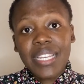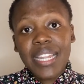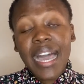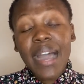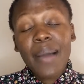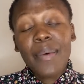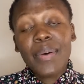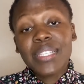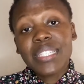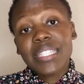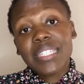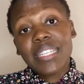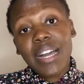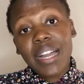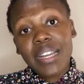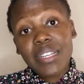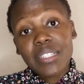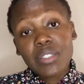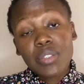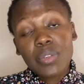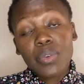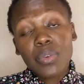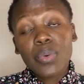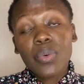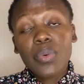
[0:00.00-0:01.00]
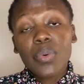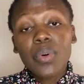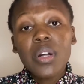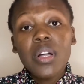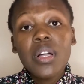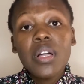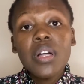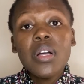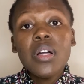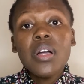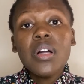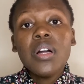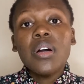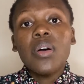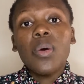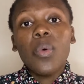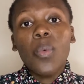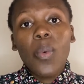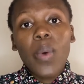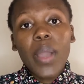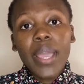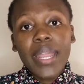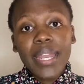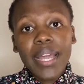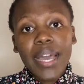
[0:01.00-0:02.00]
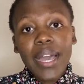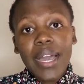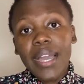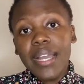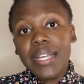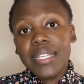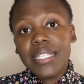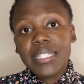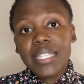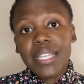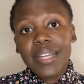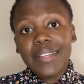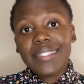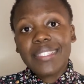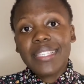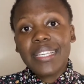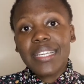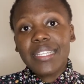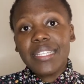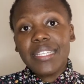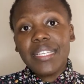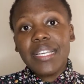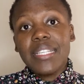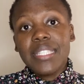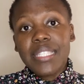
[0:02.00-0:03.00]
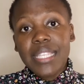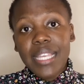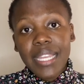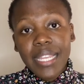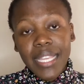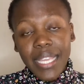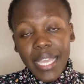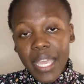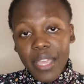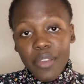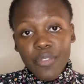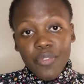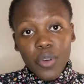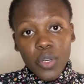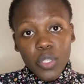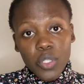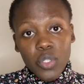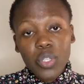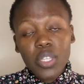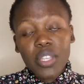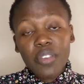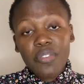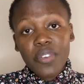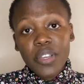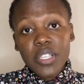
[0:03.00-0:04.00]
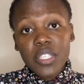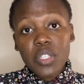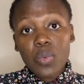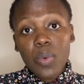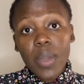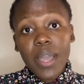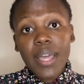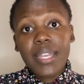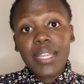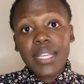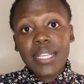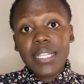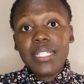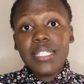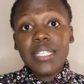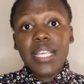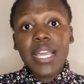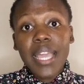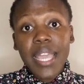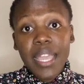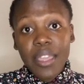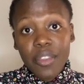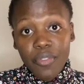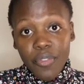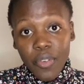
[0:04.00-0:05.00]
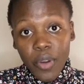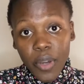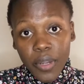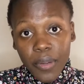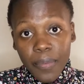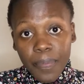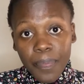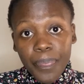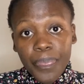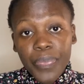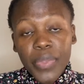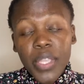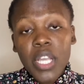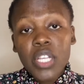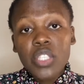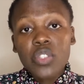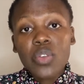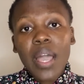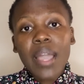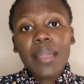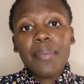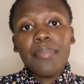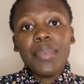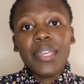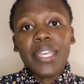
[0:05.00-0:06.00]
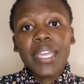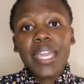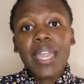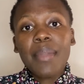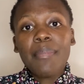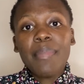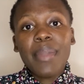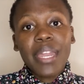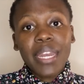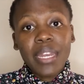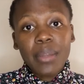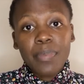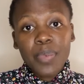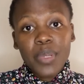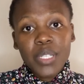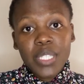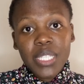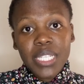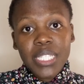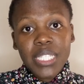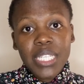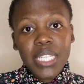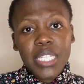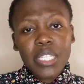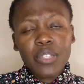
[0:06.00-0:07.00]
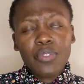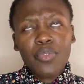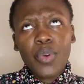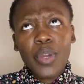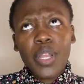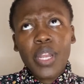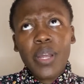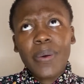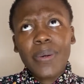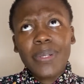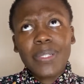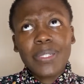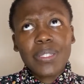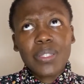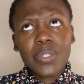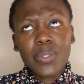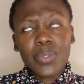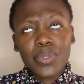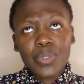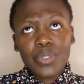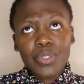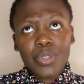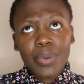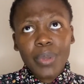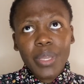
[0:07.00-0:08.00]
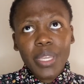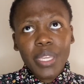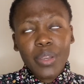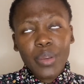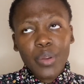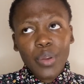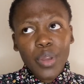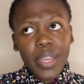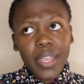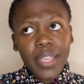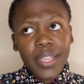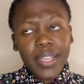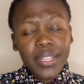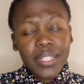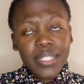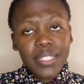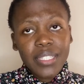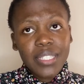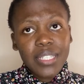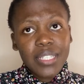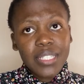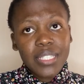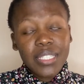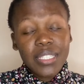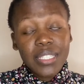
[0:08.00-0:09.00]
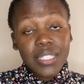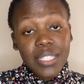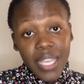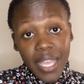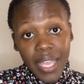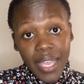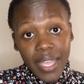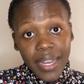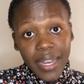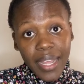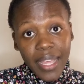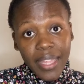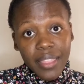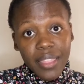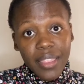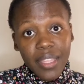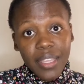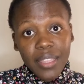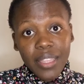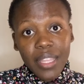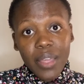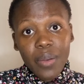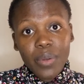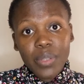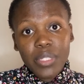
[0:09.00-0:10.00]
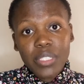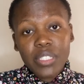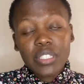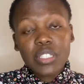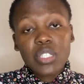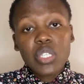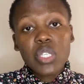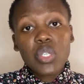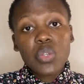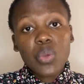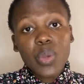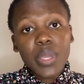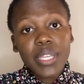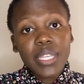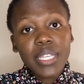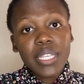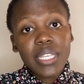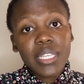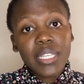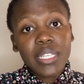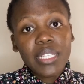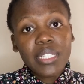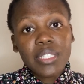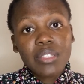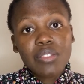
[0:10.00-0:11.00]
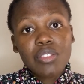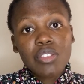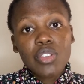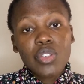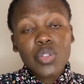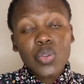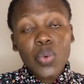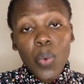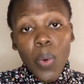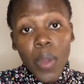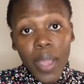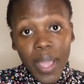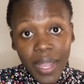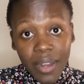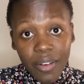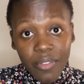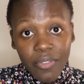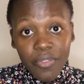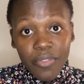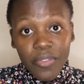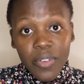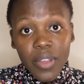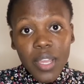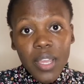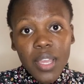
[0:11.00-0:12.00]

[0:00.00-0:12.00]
I was in high school when I started selling Avon. So the first one is Avon. So I became a representative when I was still doing grade 10. I think that was 2012.